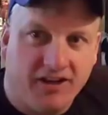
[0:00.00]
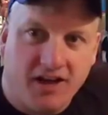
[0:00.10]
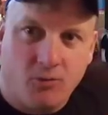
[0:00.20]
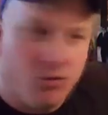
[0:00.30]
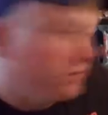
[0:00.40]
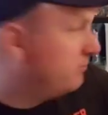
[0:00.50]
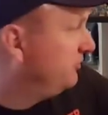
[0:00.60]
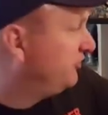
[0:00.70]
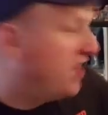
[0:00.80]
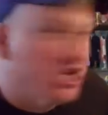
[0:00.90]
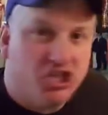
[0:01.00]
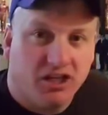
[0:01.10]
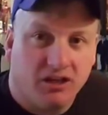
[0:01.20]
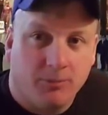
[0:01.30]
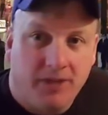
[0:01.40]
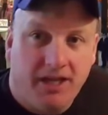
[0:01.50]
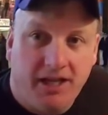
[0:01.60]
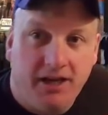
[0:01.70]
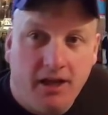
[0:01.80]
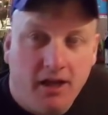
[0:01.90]
kind of work, massage it a little bit
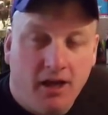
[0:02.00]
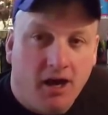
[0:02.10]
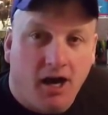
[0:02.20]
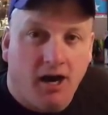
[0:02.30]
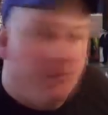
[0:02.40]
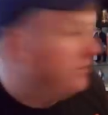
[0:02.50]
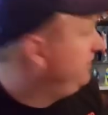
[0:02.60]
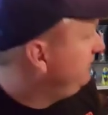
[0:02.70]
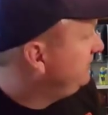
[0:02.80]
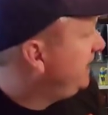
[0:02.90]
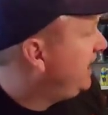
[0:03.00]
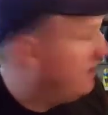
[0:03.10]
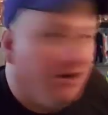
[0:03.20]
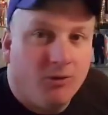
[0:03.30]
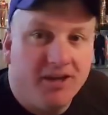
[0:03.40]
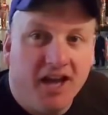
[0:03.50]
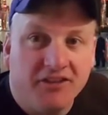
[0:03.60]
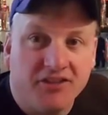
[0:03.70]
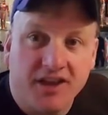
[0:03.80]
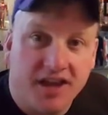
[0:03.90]
in. Um, but yeah, what do you
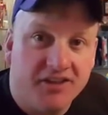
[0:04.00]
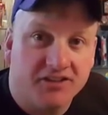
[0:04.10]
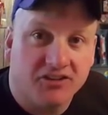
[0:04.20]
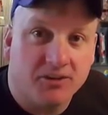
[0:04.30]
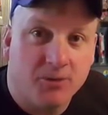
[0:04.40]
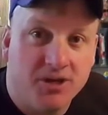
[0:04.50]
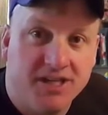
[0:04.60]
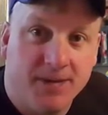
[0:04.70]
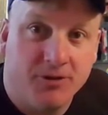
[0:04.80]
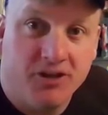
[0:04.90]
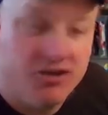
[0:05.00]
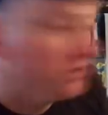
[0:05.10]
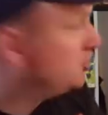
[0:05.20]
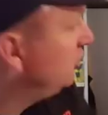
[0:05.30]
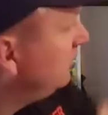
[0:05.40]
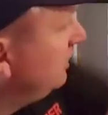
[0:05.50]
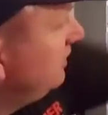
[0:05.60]
guys think? I think it's looking pretty damn good, don't you?